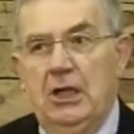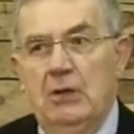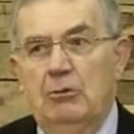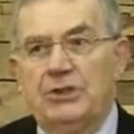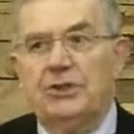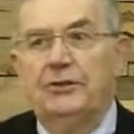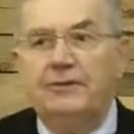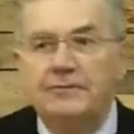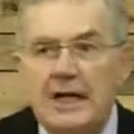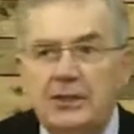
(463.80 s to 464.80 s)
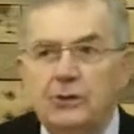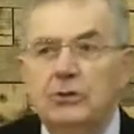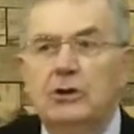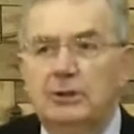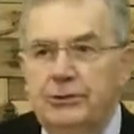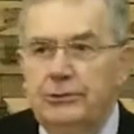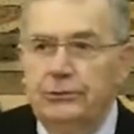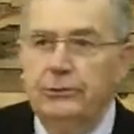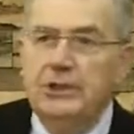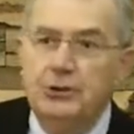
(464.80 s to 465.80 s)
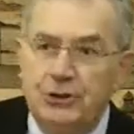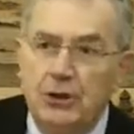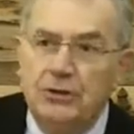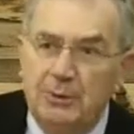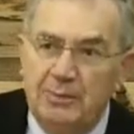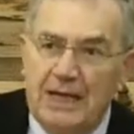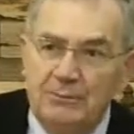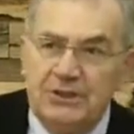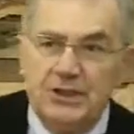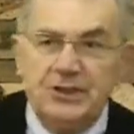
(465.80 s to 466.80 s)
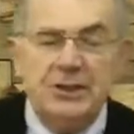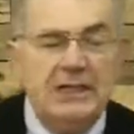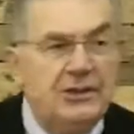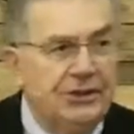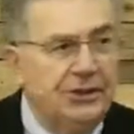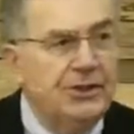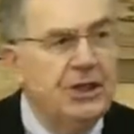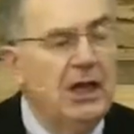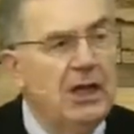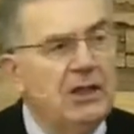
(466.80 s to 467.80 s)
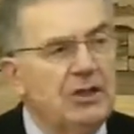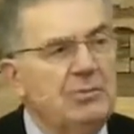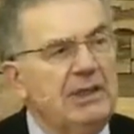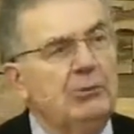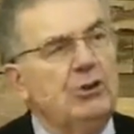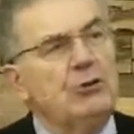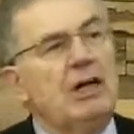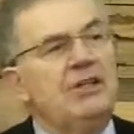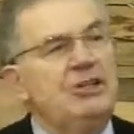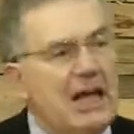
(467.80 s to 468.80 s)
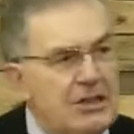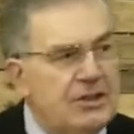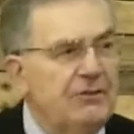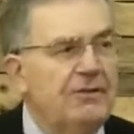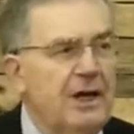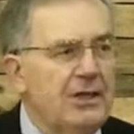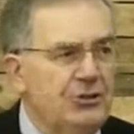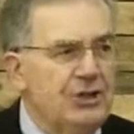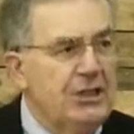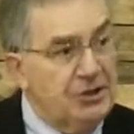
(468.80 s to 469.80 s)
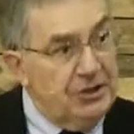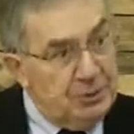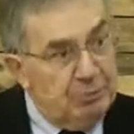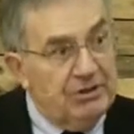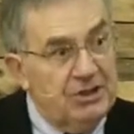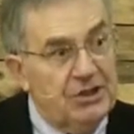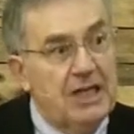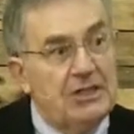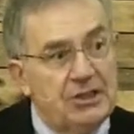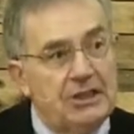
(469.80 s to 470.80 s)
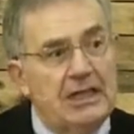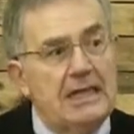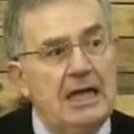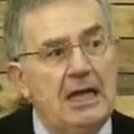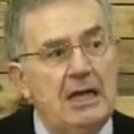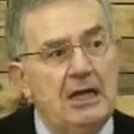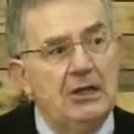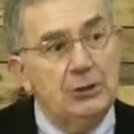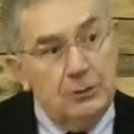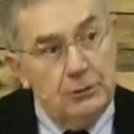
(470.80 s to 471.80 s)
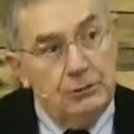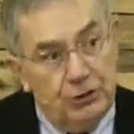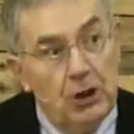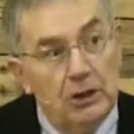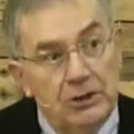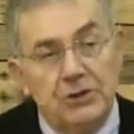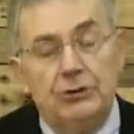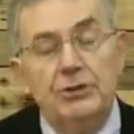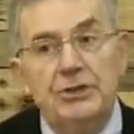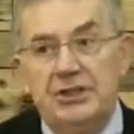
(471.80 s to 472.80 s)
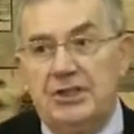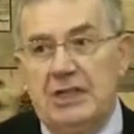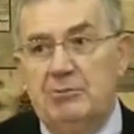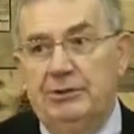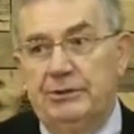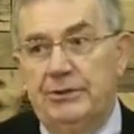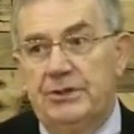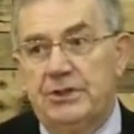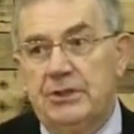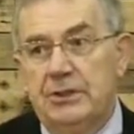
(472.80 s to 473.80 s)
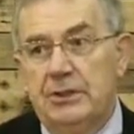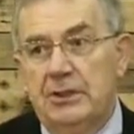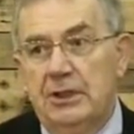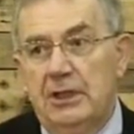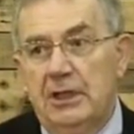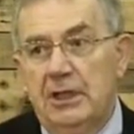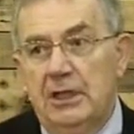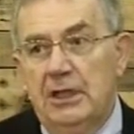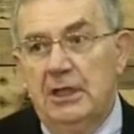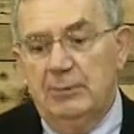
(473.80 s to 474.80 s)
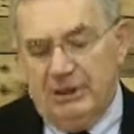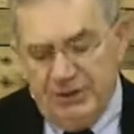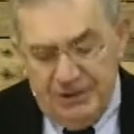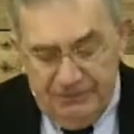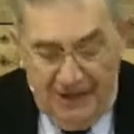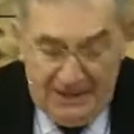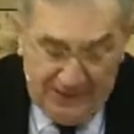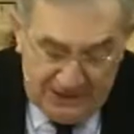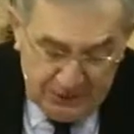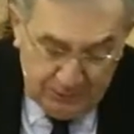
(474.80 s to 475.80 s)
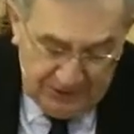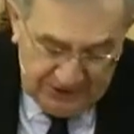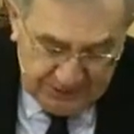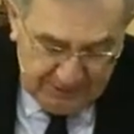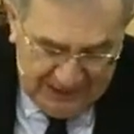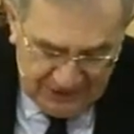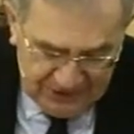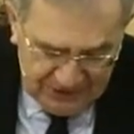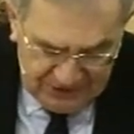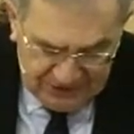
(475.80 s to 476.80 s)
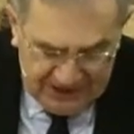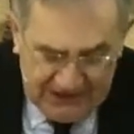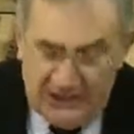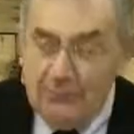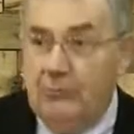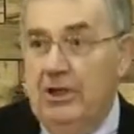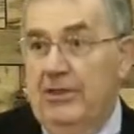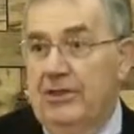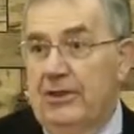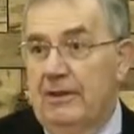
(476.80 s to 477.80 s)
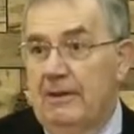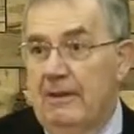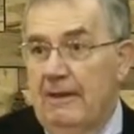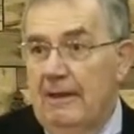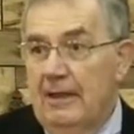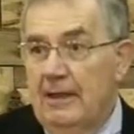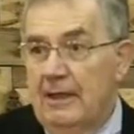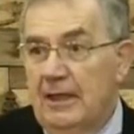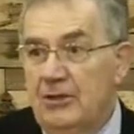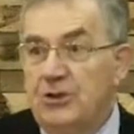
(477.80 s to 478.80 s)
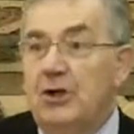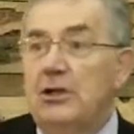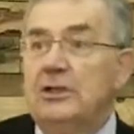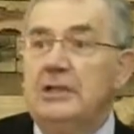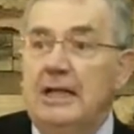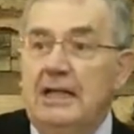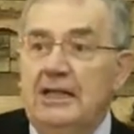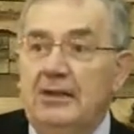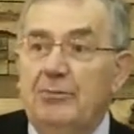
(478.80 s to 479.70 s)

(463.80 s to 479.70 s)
was the final clue that John the Baptist needed to be able to identify Jesus precisely to John's own disciples. Because, in fact, that's what this passage is taken up with. Uh, John the